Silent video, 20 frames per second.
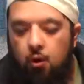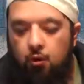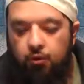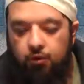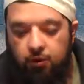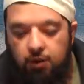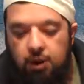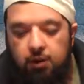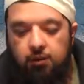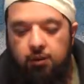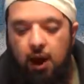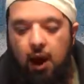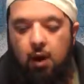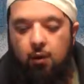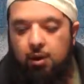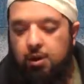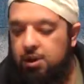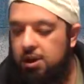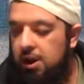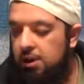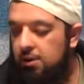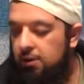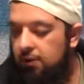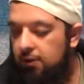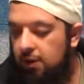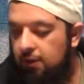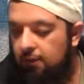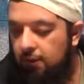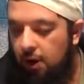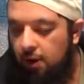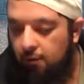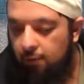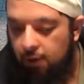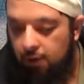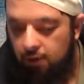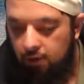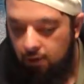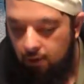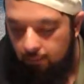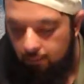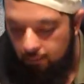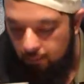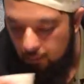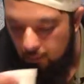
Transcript: So this is how it changes the environment.